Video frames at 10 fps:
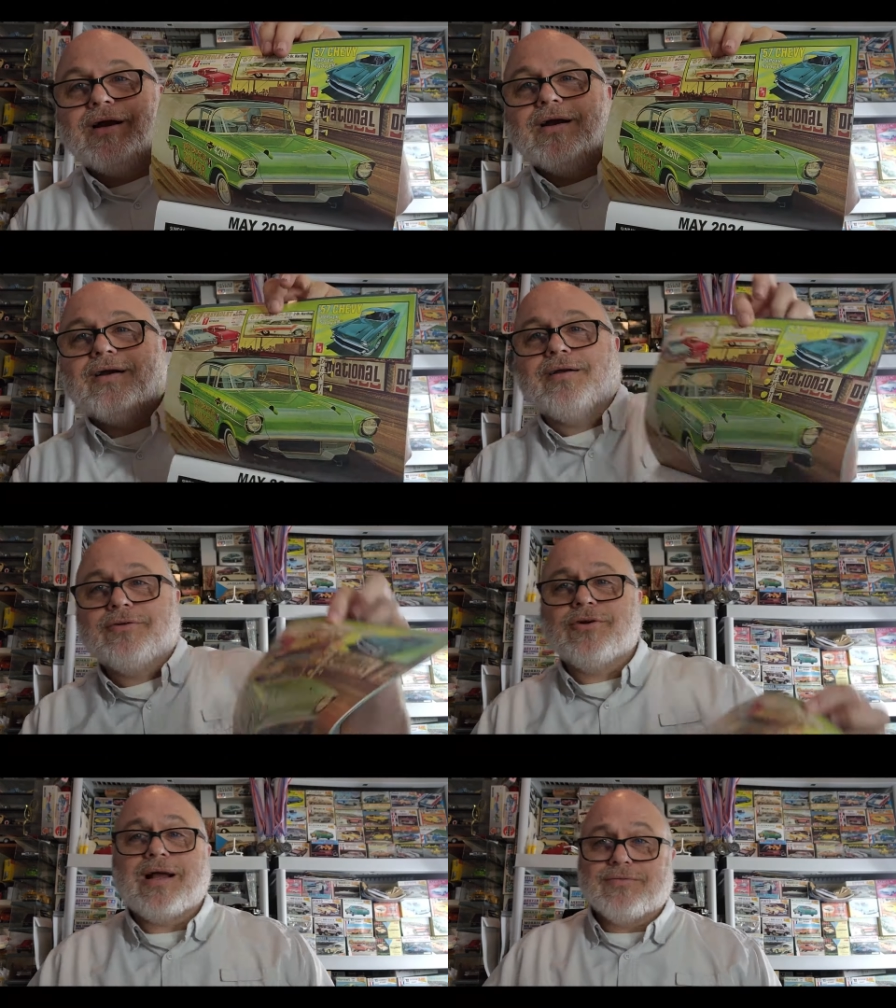there.
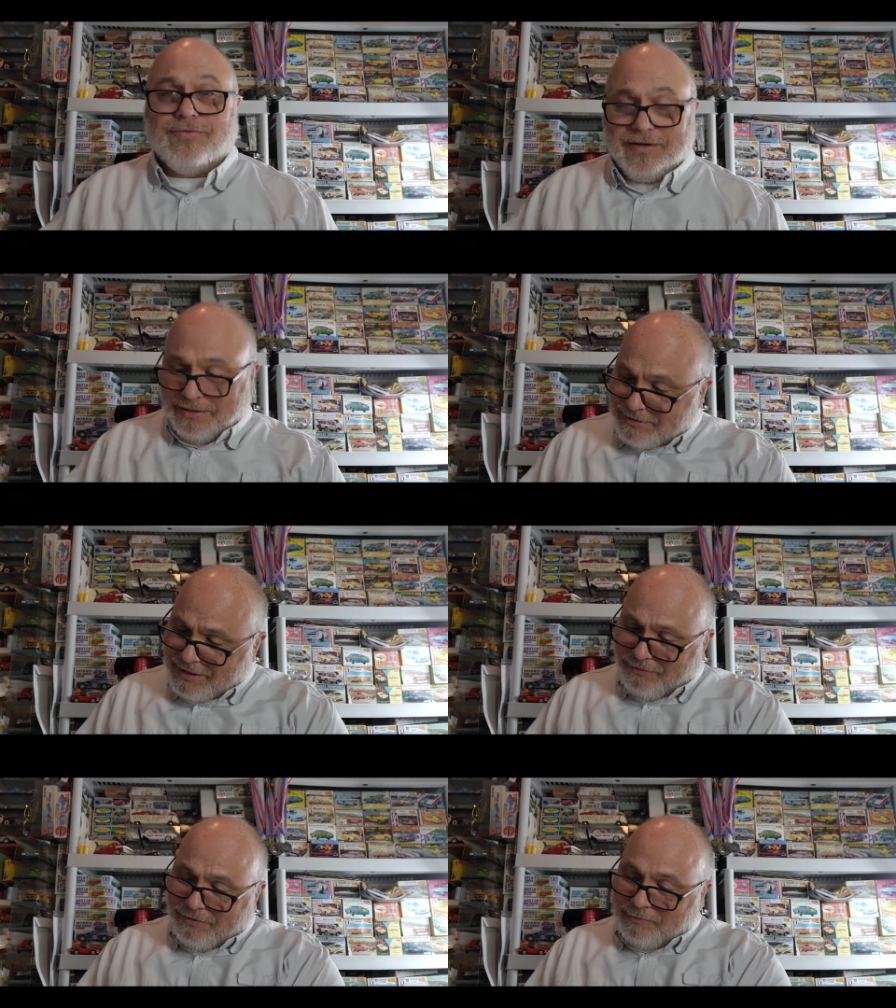Drives a
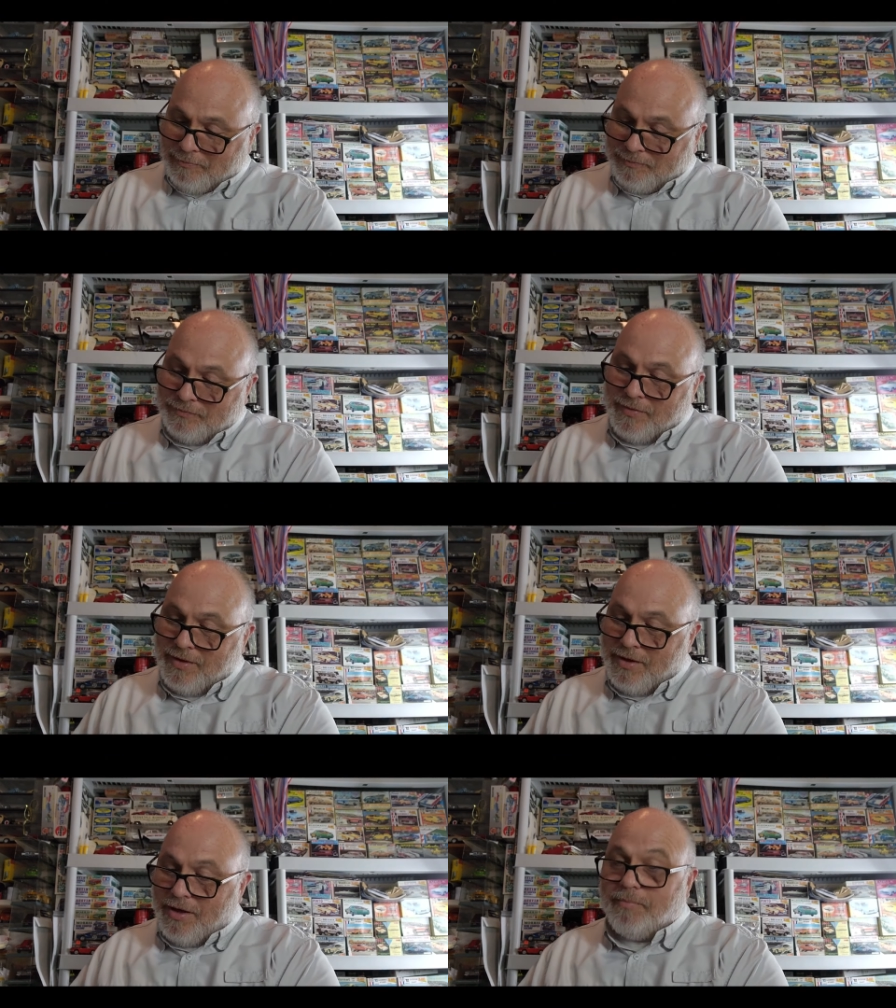57.
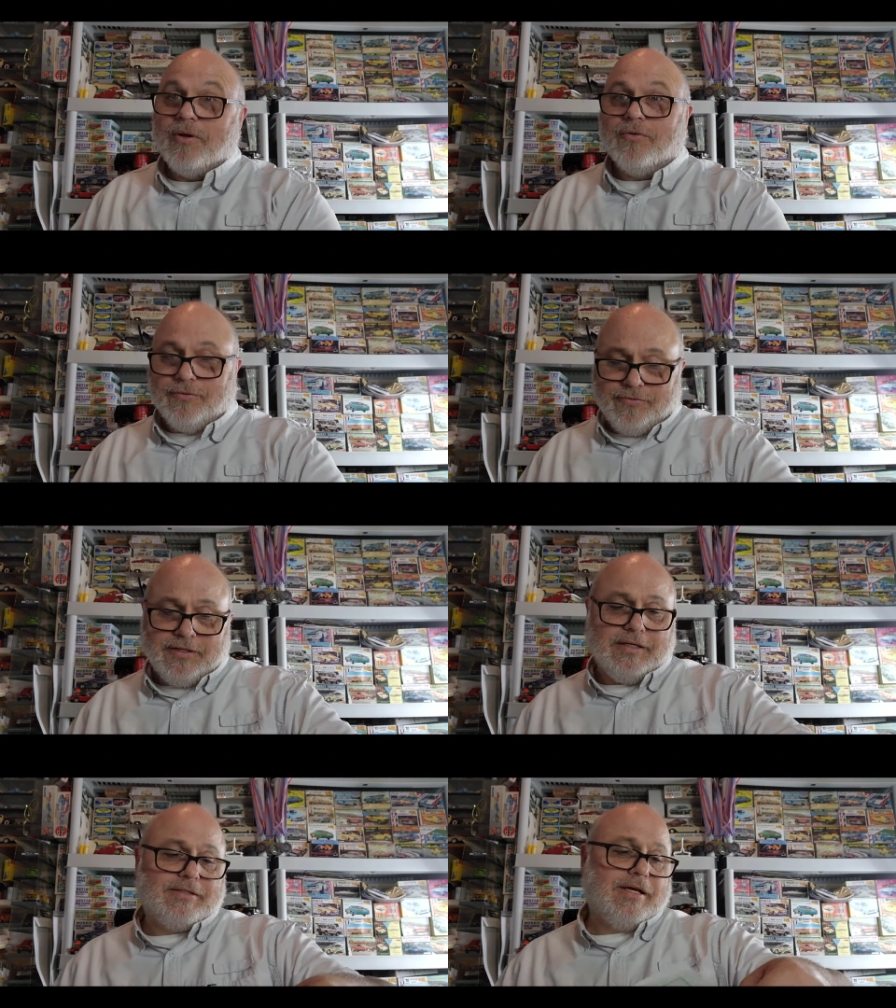Beautiful
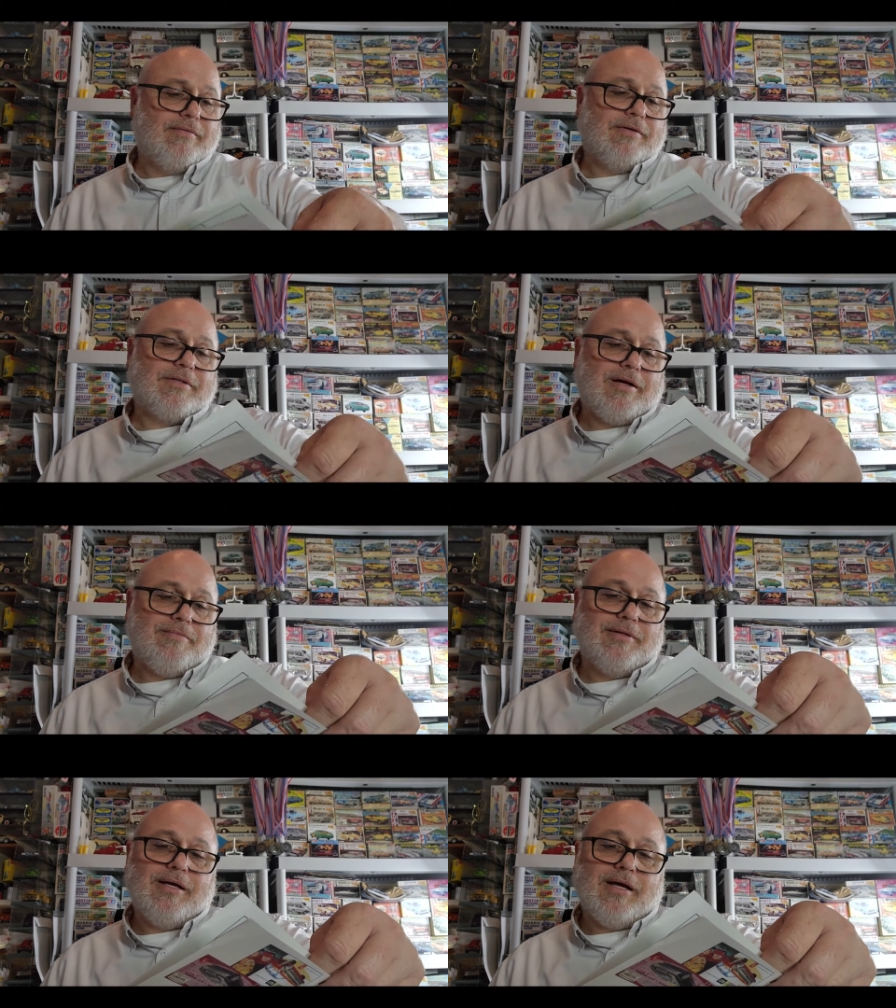57 on
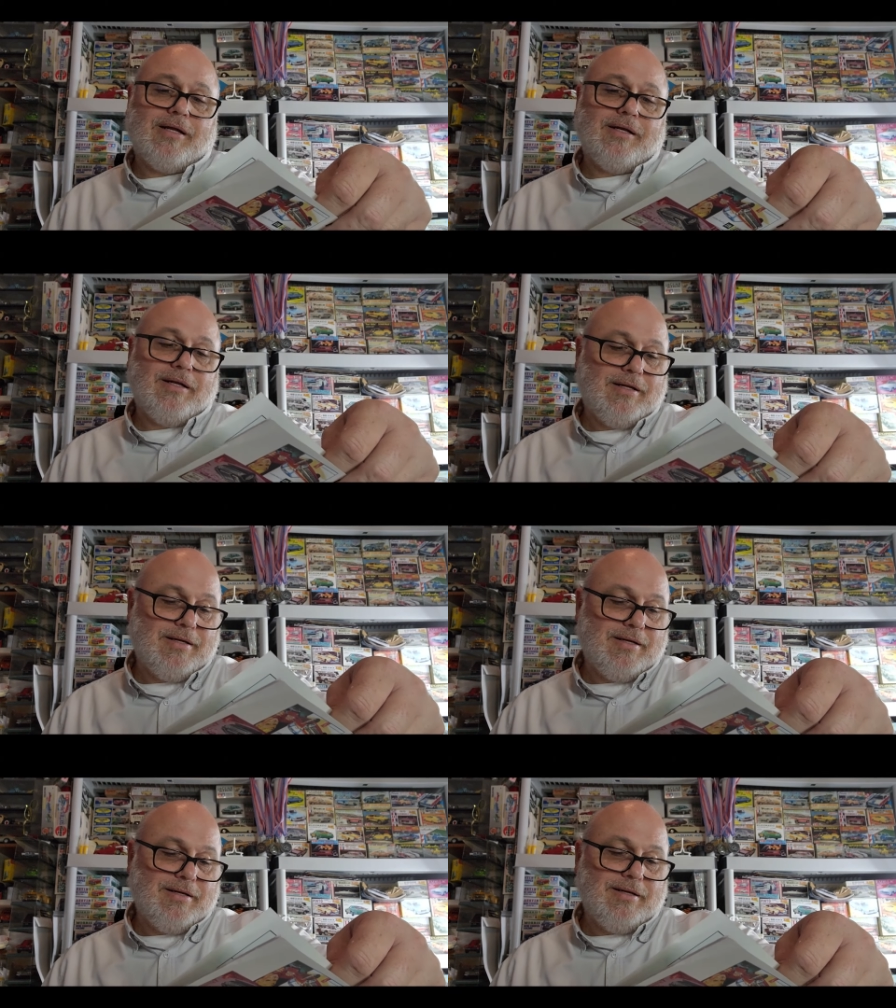top of that.
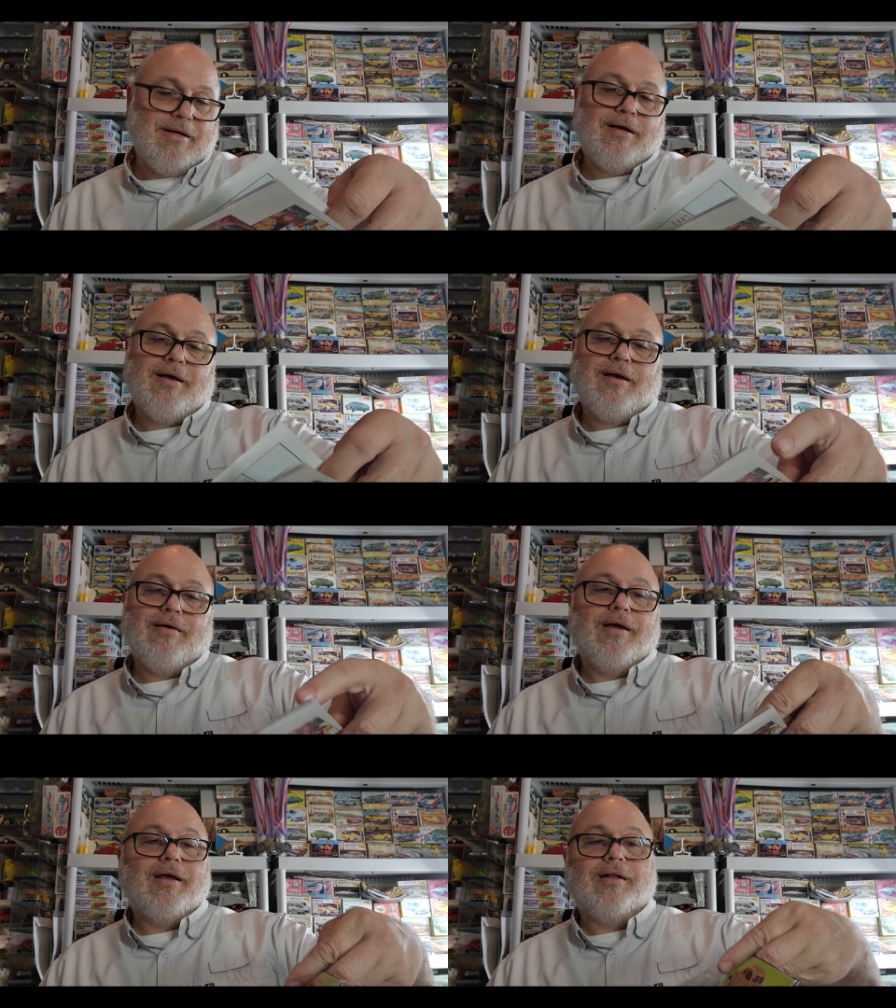
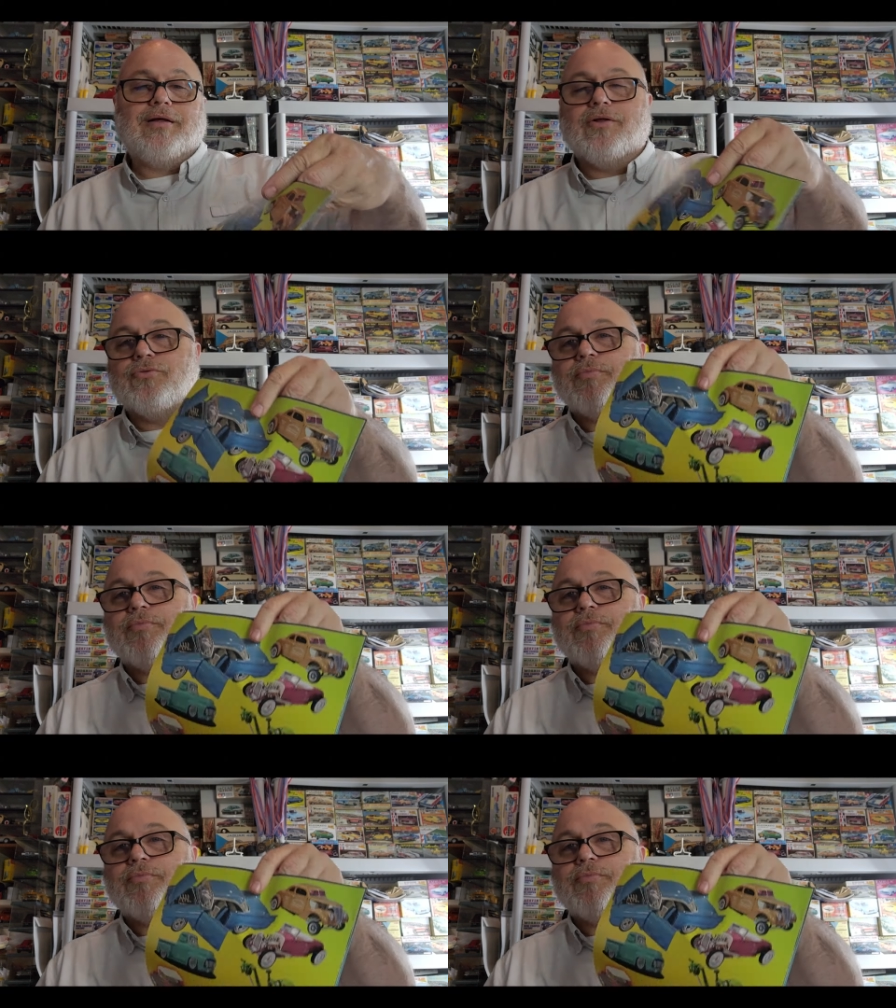Man, look at those